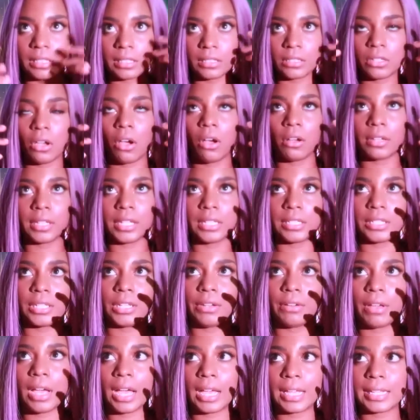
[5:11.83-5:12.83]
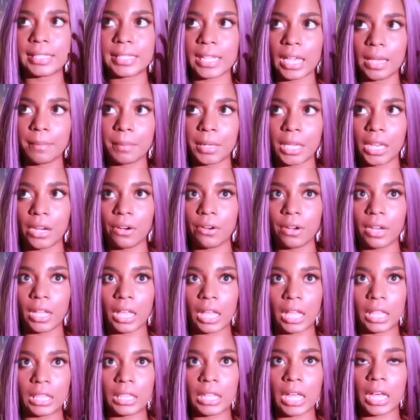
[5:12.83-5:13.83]
talking to you guys, I'm hearing
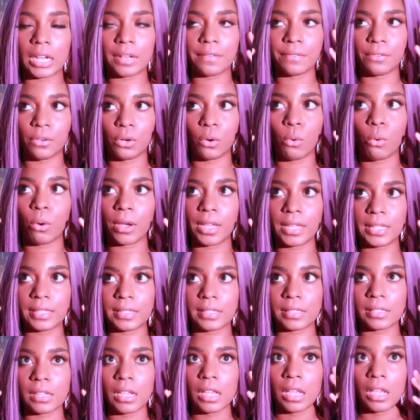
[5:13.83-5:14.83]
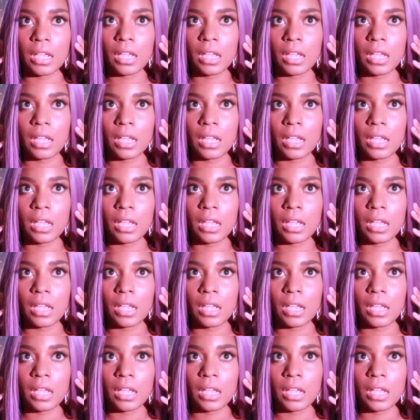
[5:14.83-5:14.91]
a lot of noise,